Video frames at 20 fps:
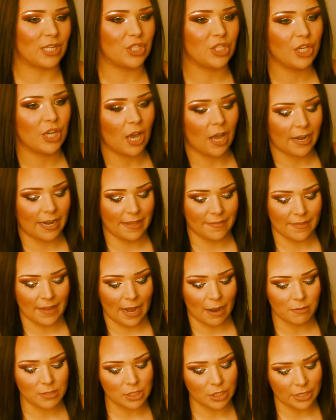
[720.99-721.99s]
she got it, and then
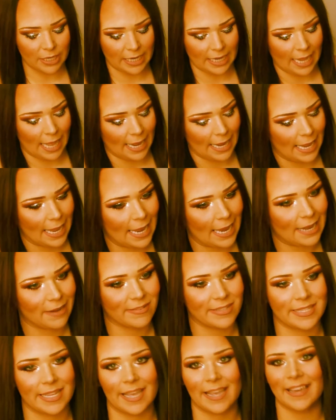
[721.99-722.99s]
I was looking at it and I
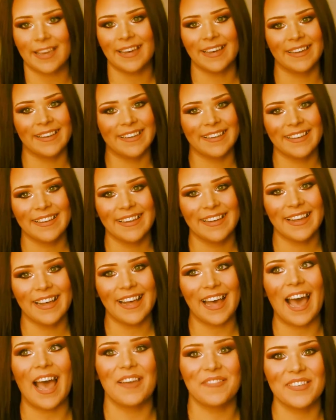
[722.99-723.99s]
was like,
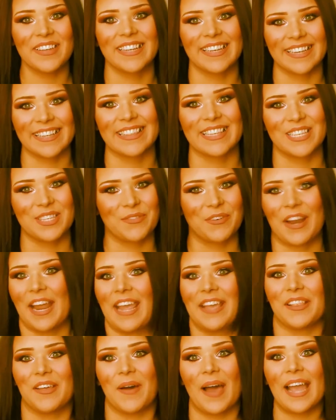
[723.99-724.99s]
I'm gonna get this for
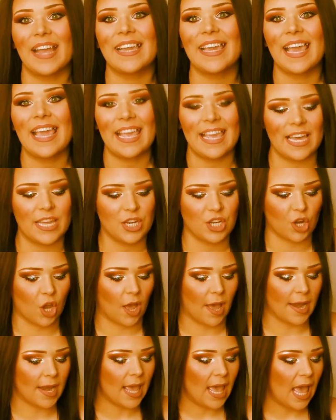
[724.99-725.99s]
Halo. I can't
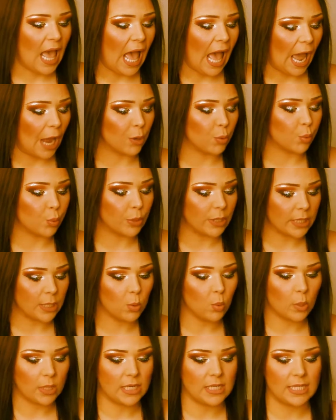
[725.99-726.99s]
not. I
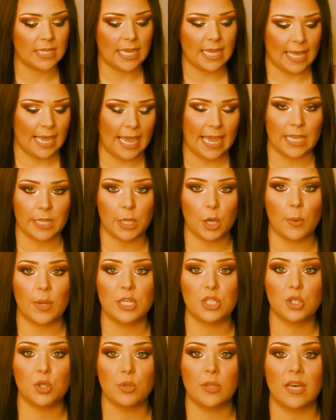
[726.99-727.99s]
really wanted to get Halo
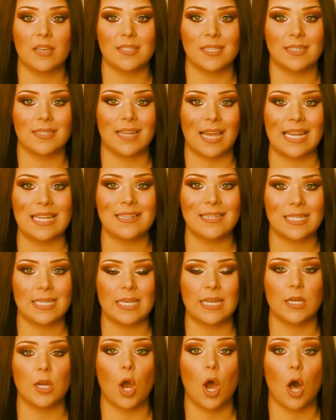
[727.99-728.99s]
a
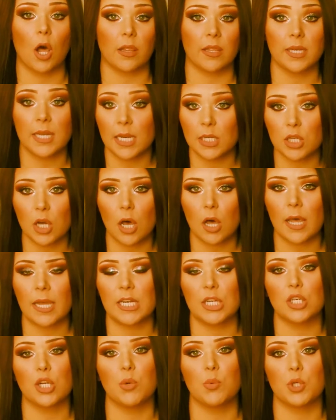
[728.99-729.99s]
2019 holiday doll. I
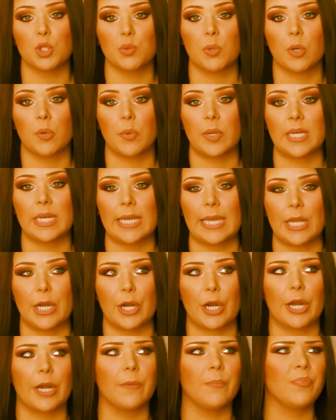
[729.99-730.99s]
didn't know which one I wanted to get
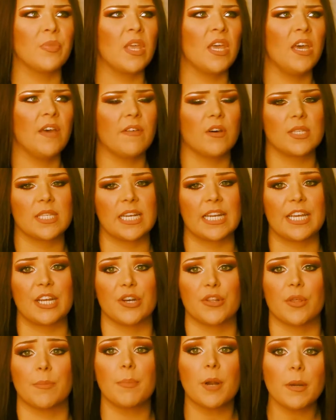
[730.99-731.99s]
her. I was gonna
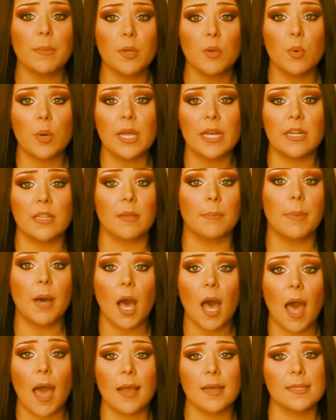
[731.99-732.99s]
get her the Barbie one in the
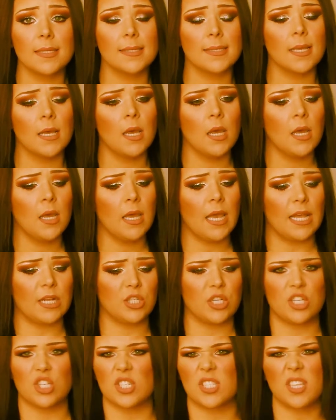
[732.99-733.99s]
box, and
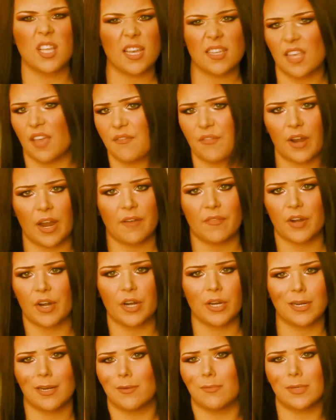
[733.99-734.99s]
she could just collect that
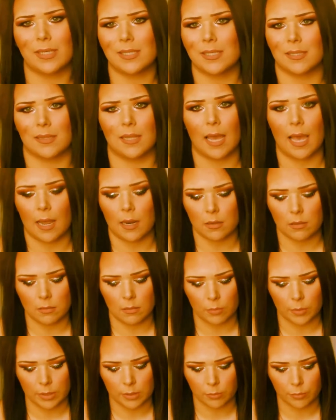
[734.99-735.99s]
forever. You know, we did that
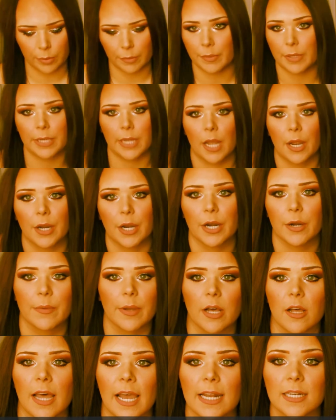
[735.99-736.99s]
when we were younger.
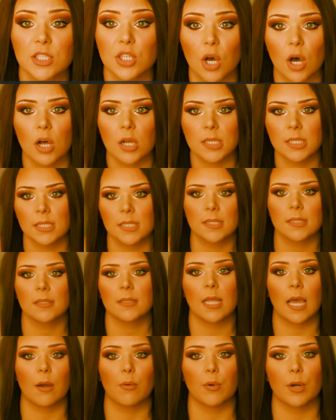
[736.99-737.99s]
We all had dolls
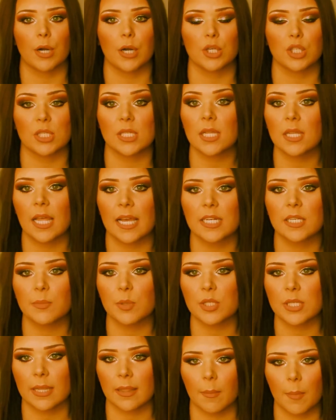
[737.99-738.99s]
that were just
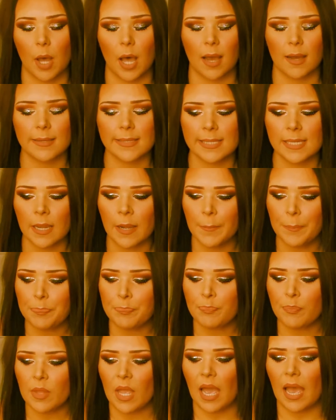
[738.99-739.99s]
collectibles in the box.
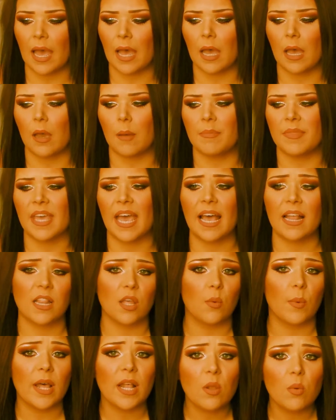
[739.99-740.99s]
The
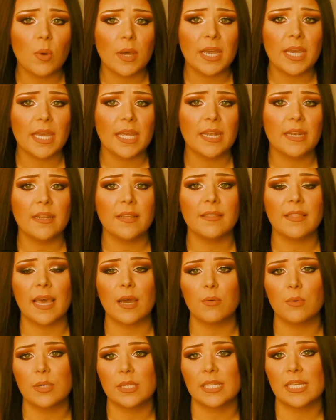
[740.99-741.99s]
LOL one
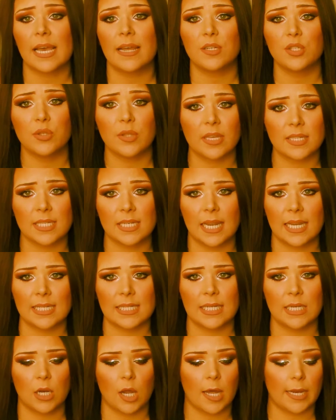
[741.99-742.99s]
that had
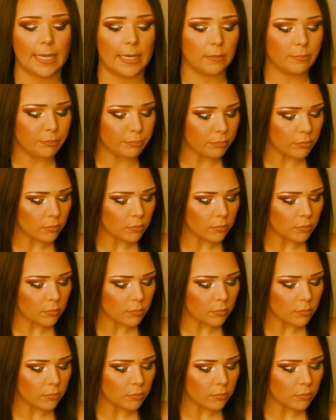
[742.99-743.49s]
2019 on it,